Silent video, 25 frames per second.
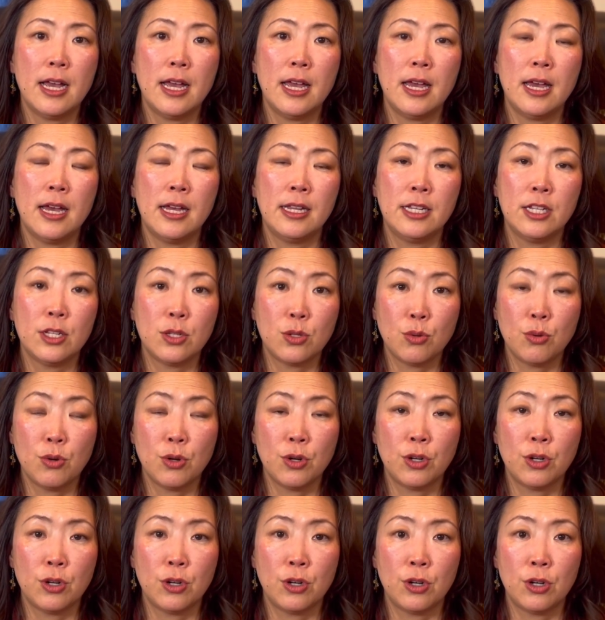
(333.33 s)
a
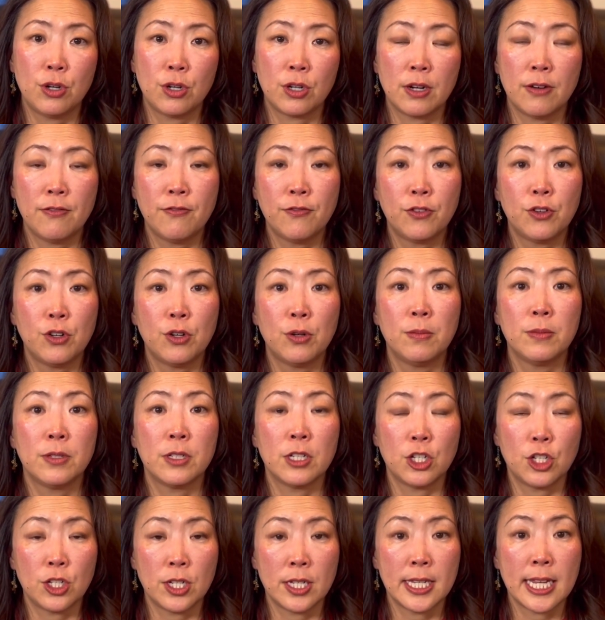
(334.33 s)
disorder confirmed
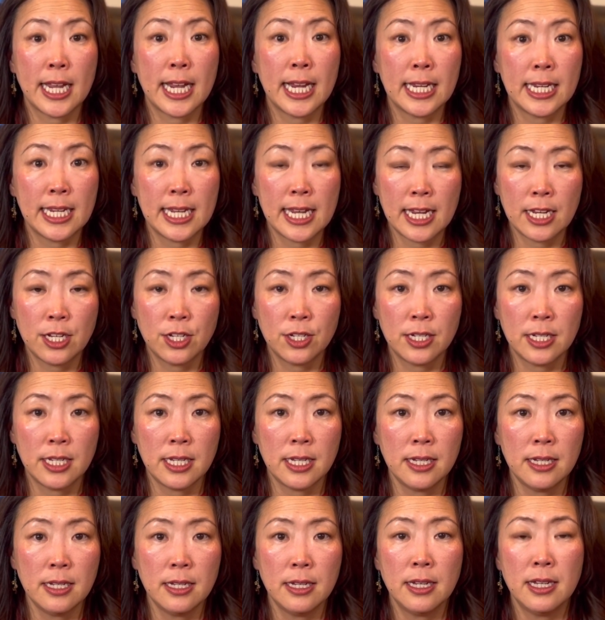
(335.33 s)
such as
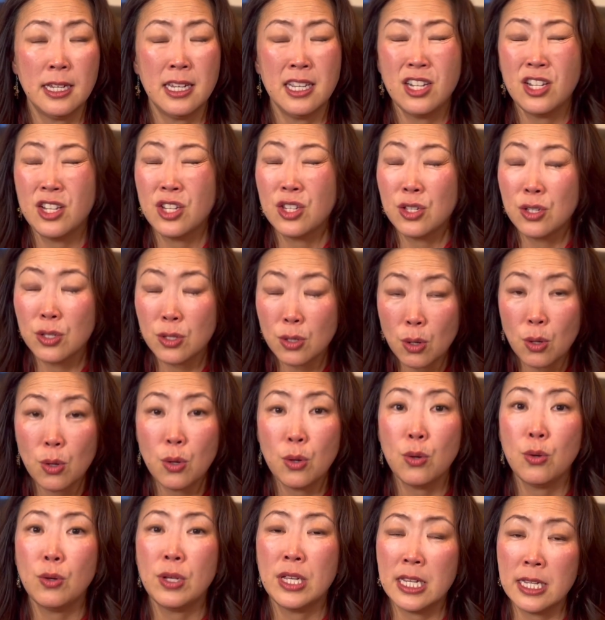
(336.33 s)
ADHD, it is
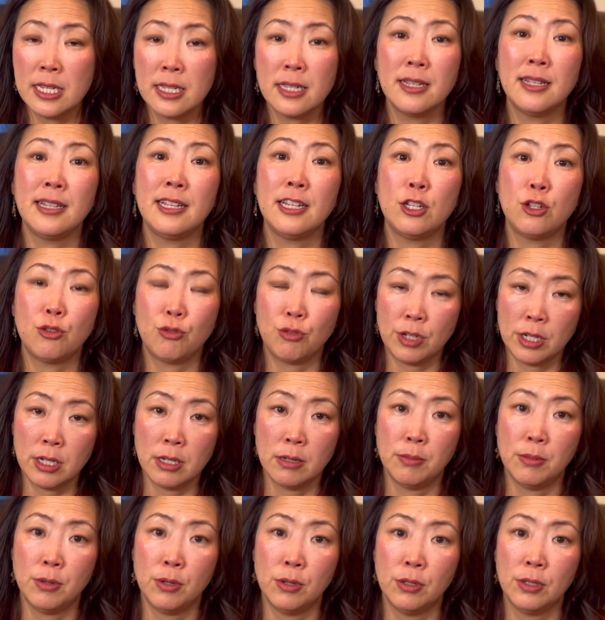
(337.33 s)
so easily
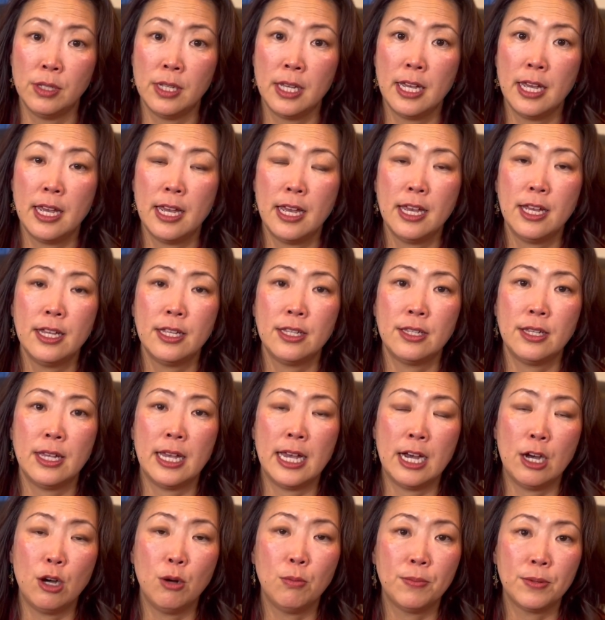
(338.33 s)
treatable to
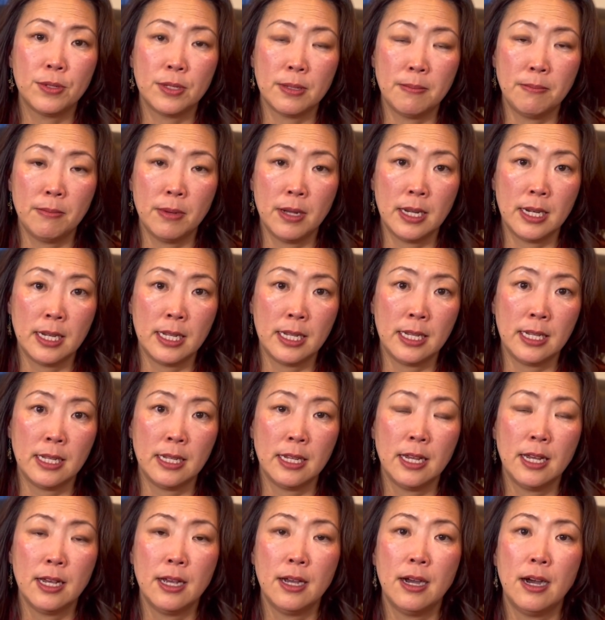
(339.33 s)
help somebody
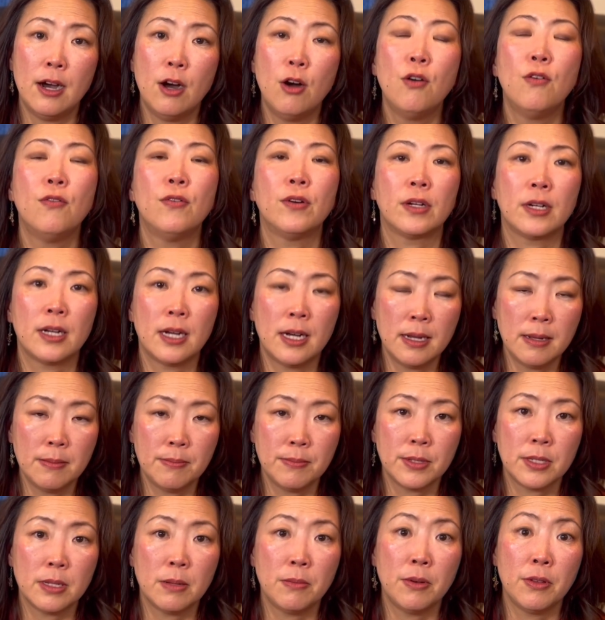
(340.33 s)
overcome
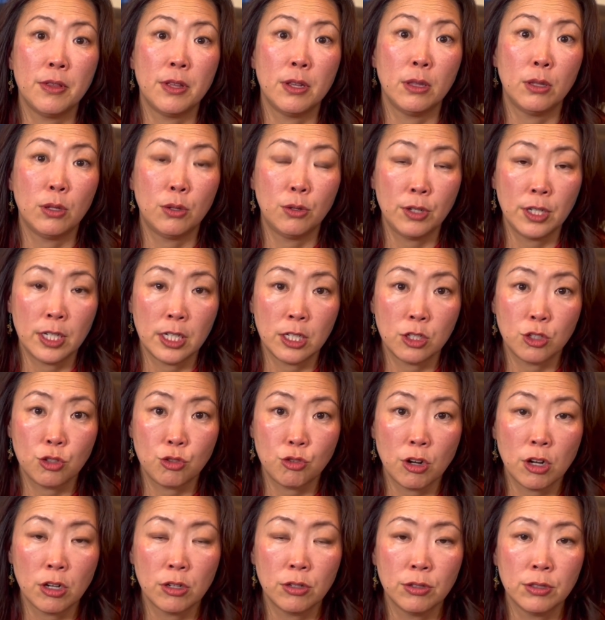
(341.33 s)
some of the learning
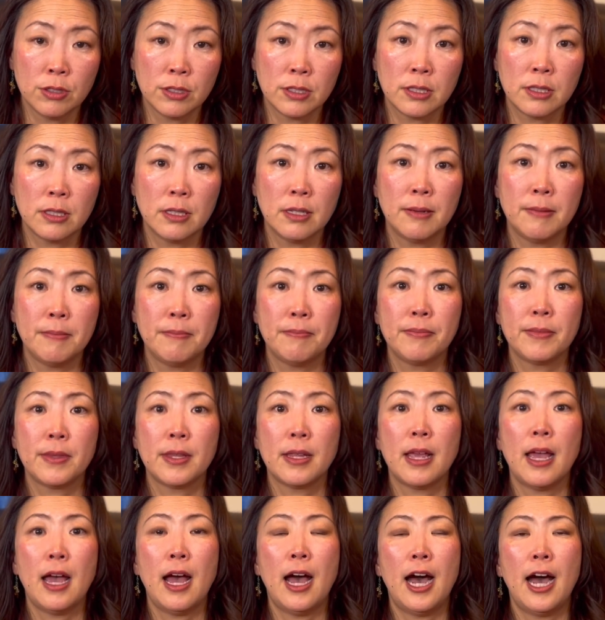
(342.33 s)
struggles.
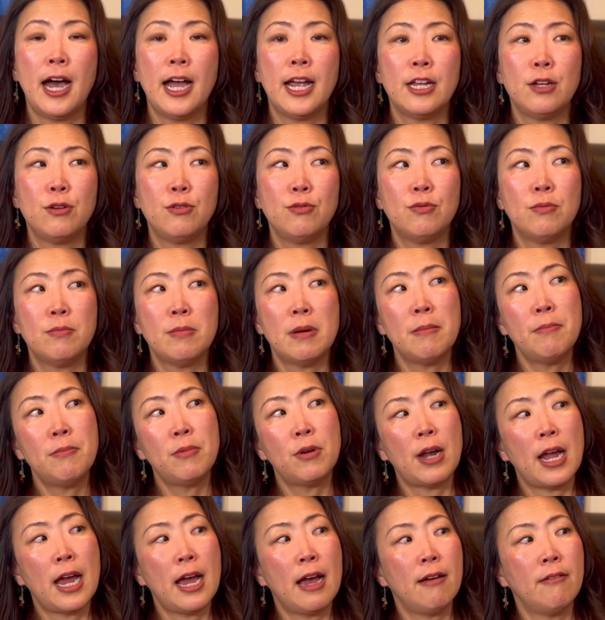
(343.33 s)
I remember
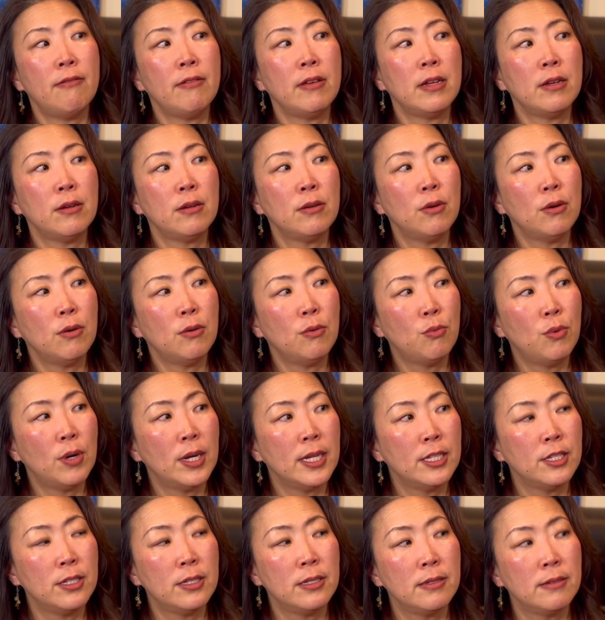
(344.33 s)
having
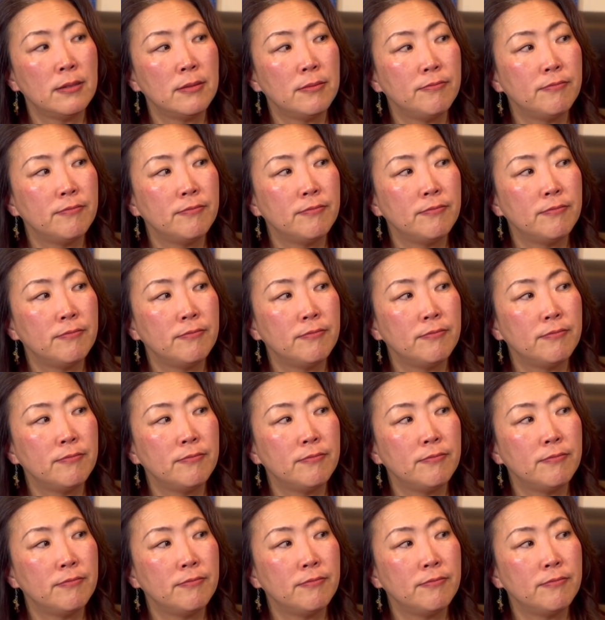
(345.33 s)
one